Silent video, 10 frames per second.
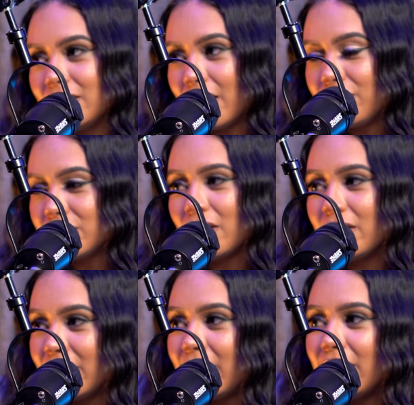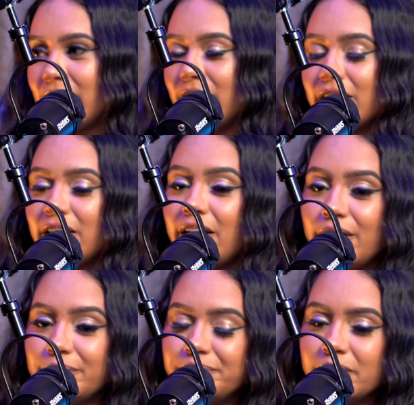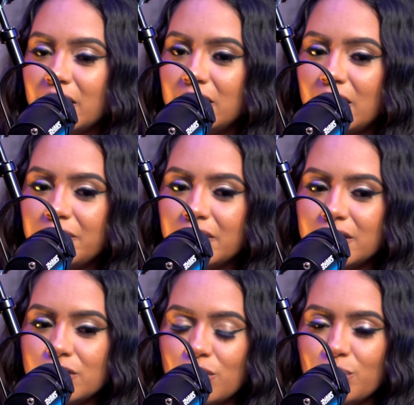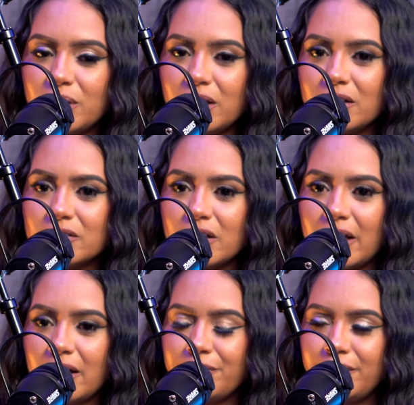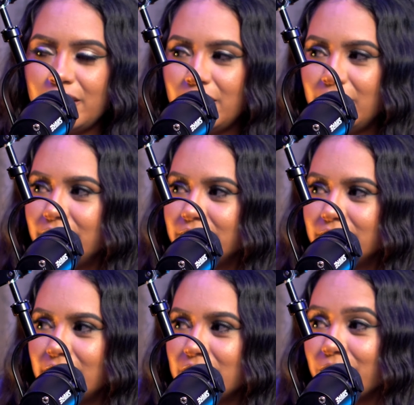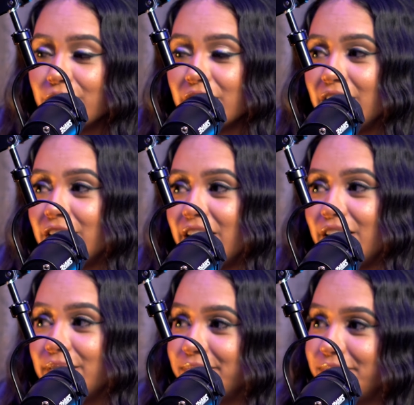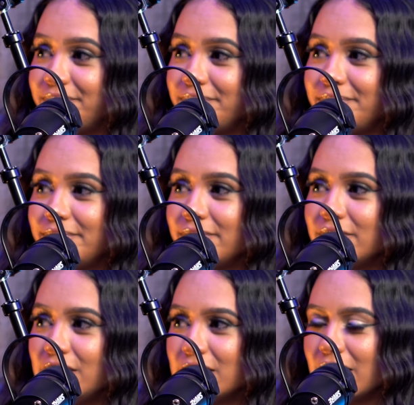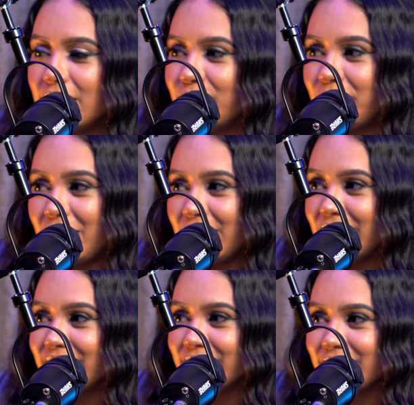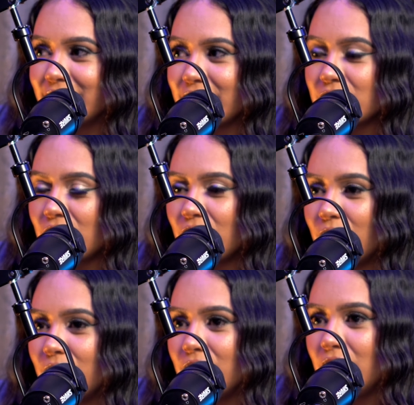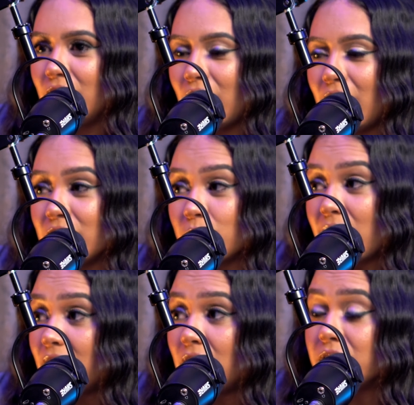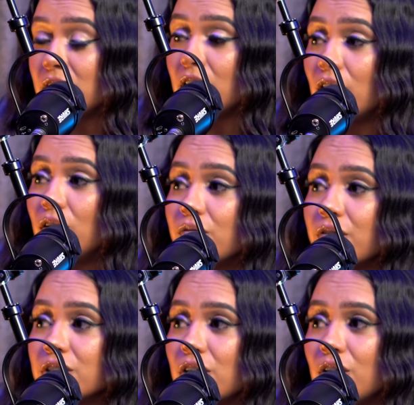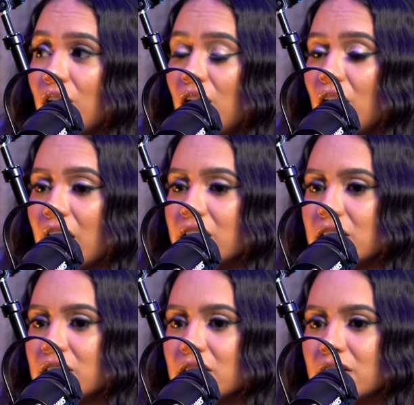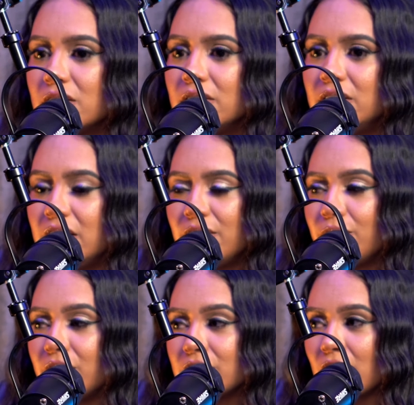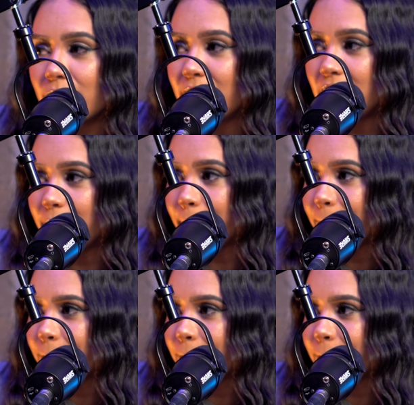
That was our, yeah, that, yeah. He definitely told me, like, V, it's for the internet. Just let it be. So that's why I left it alone for so long. I just didn't even want to talk about it